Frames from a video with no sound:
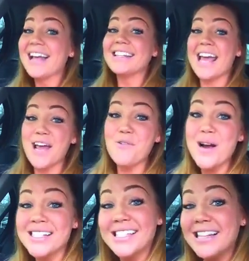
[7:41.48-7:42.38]
They
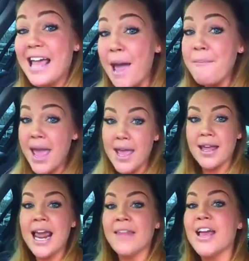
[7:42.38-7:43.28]
arrested that
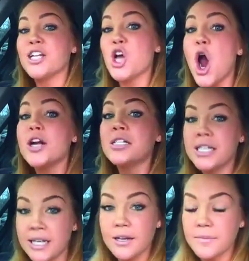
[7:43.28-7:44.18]
man and they charged
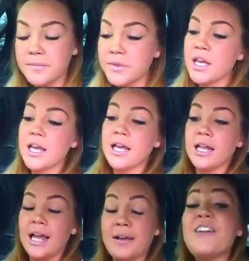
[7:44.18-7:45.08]
him.
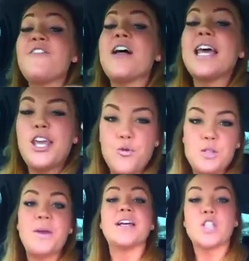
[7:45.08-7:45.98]
He felt like he
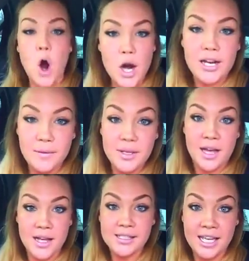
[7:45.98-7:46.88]
was being targeted
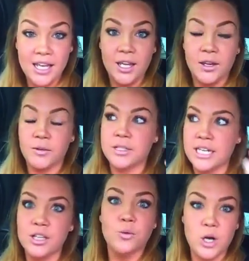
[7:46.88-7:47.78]
because he
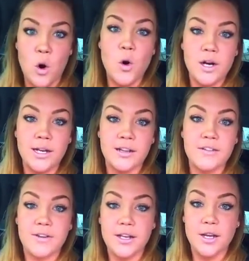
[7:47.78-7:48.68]
did the recording and
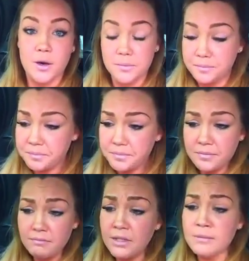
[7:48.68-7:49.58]
the video.
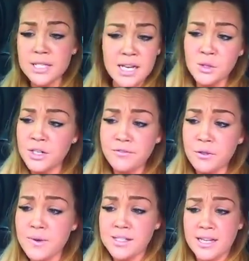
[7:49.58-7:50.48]
Because a
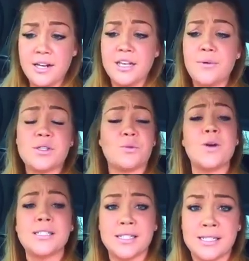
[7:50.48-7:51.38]
few months later, he was
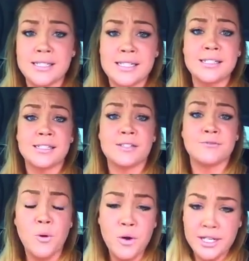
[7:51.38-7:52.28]
arrested and sentenced to
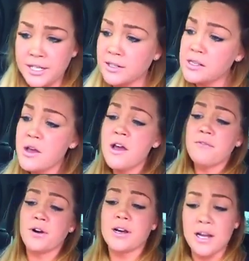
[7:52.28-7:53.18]
4 years
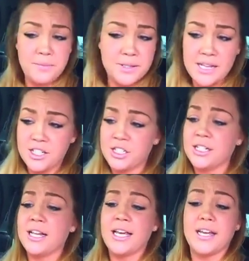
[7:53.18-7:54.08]
for gun
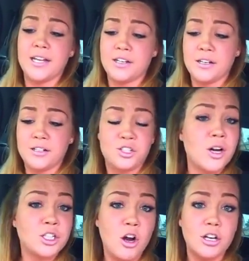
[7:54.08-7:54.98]
possession and
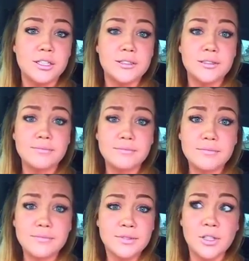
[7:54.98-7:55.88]
drug charges.
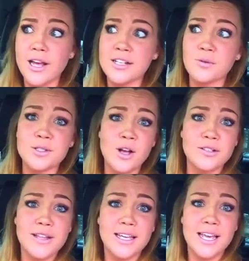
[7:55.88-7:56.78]
So as a
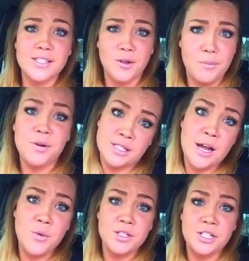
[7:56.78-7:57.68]
result of that case, the only person
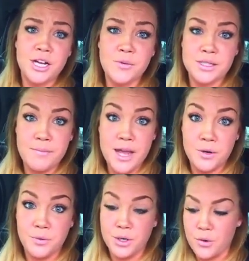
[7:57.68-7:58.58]
that went to jail was the man
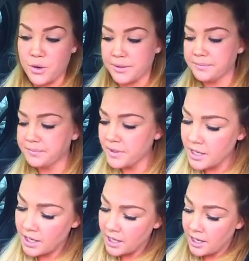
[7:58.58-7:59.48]
who recorded.
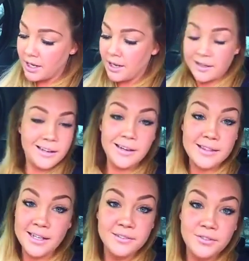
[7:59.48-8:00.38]

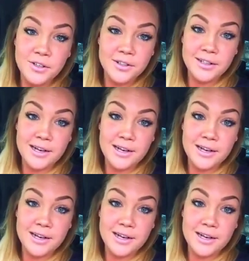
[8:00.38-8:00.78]
Nothing for the